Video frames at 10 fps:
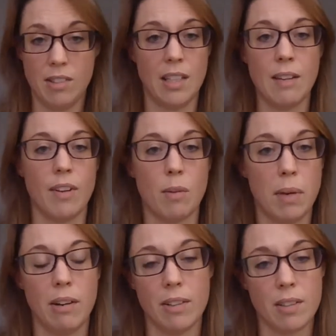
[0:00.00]

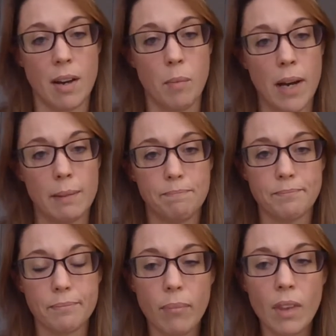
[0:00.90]
significant period of time where
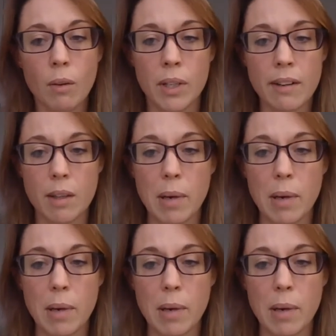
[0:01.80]
we know